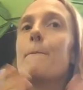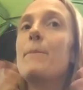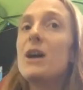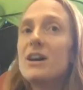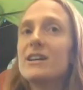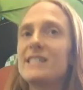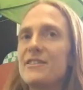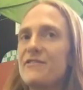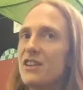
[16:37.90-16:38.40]

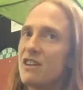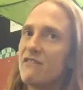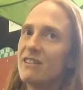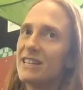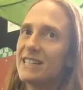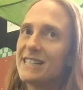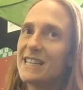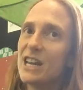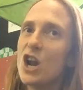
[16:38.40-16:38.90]

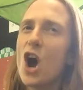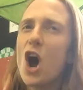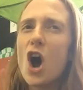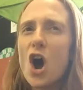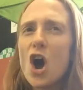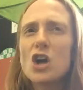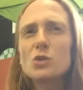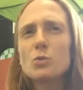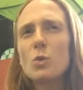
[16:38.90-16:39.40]
perseverance and
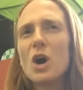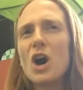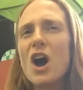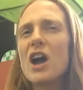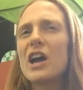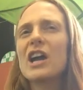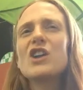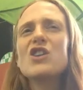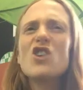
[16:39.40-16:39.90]
hard
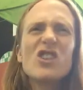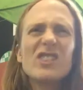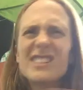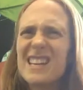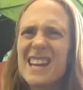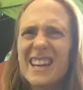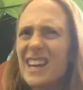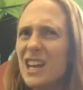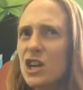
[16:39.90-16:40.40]
work and not
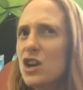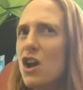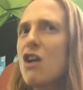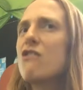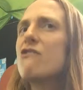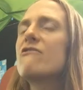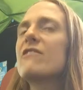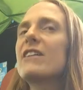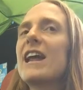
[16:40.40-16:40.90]
taking
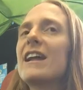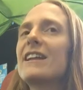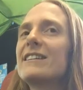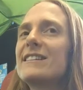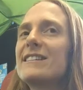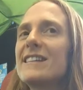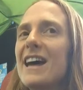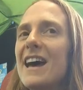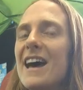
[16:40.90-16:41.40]
no for an
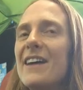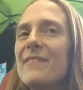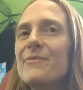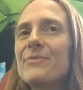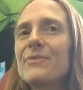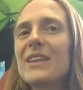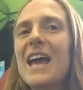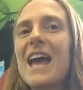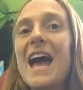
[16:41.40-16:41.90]
answer
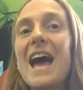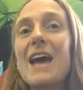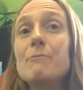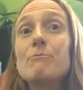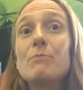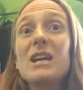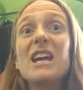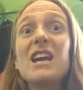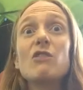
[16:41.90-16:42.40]

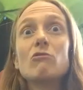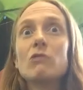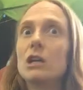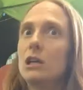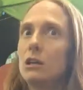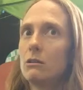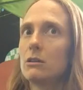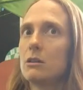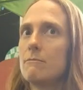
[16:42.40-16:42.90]
and being
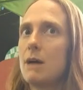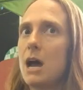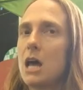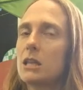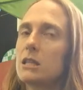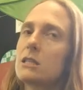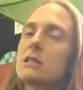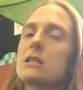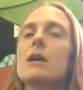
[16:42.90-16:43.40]
really good at
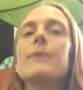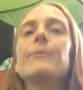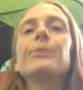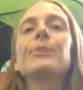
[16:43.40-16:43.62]
maths.